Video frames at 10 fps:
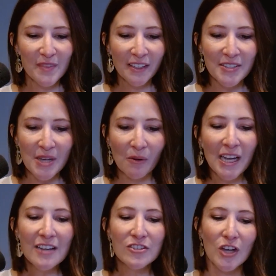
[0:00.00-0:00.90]
So
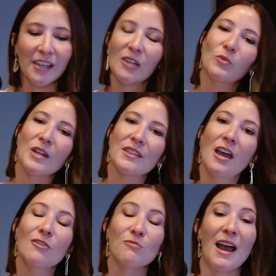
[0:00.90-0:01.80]
check in with
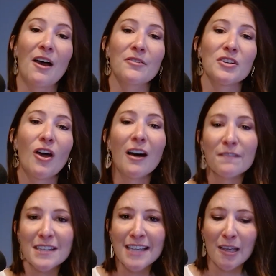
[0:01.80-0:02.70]
round
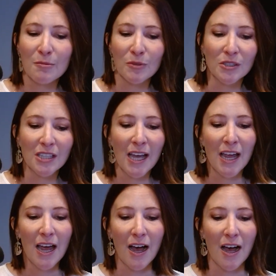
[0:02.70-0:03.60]
coffee table,
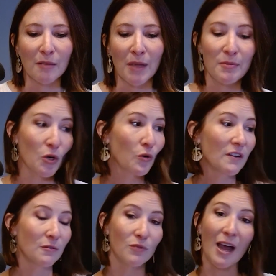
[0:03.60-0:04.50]
maybe, or
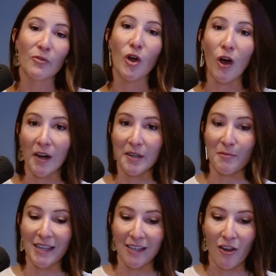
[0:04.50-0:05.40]
a round
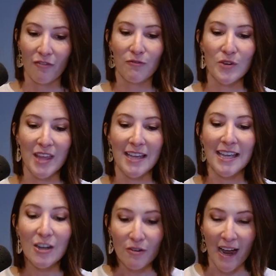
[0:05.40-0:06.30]
ottoman for that
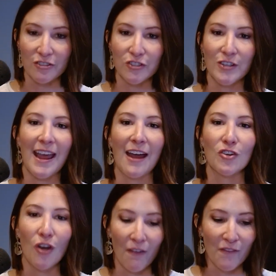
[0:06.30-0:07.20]
interaction
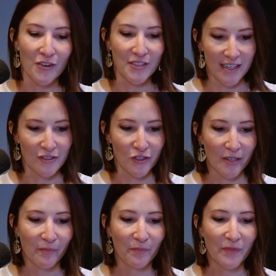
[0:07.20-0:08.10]
and
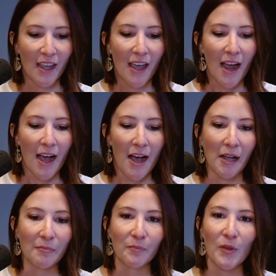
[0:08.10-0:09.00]
conversation.
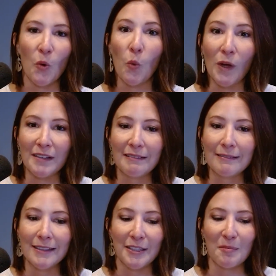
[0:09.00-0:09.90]

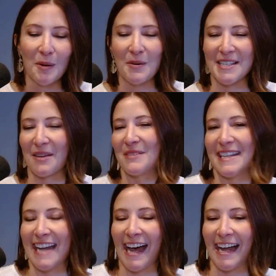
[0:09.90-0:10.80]
One little bonus I
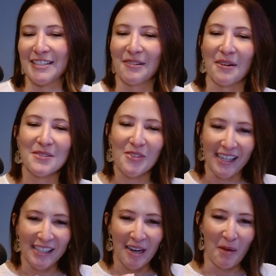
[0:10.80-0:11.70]
wanted to add, I was
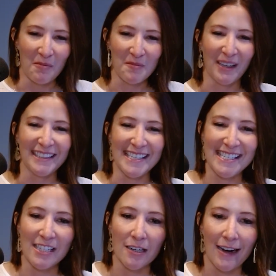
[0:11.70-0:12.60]
trying to come up with my
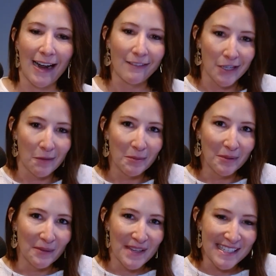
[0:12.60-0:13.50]
list here. I have a couple
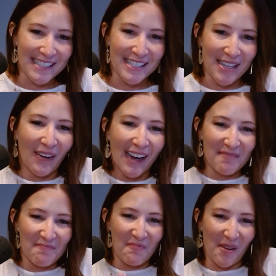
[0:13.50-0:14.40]
bonuses. So
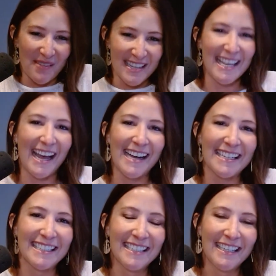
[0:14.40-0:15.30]
a bonus hack